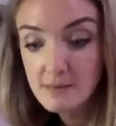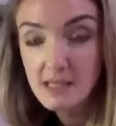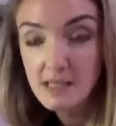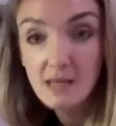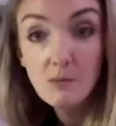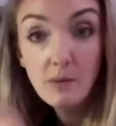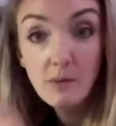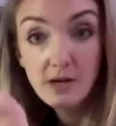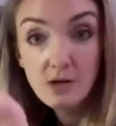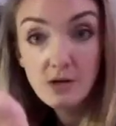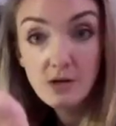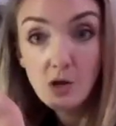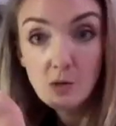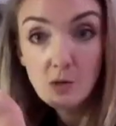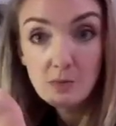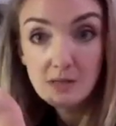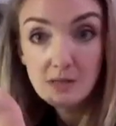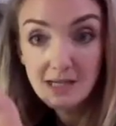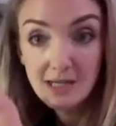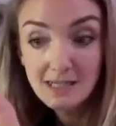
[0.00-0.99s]
and then when you
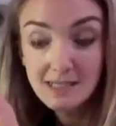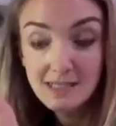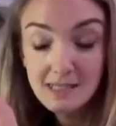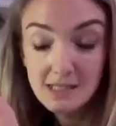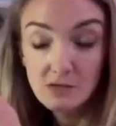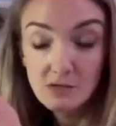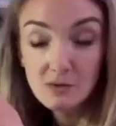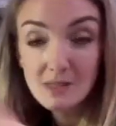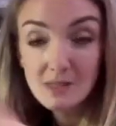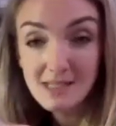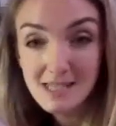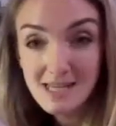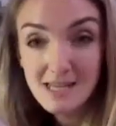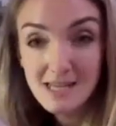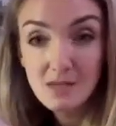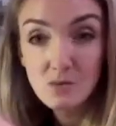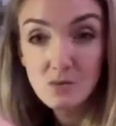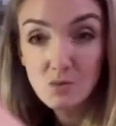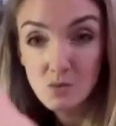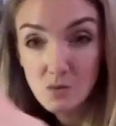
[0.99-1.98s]
open the lid, you'll
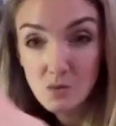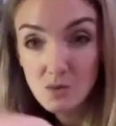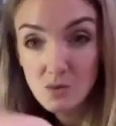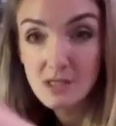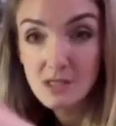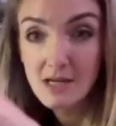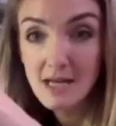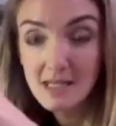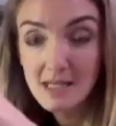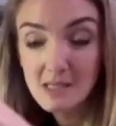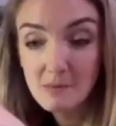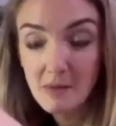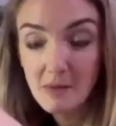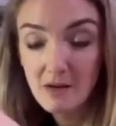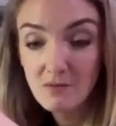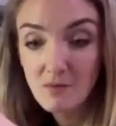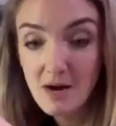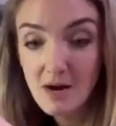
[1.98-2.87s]
see the water has spun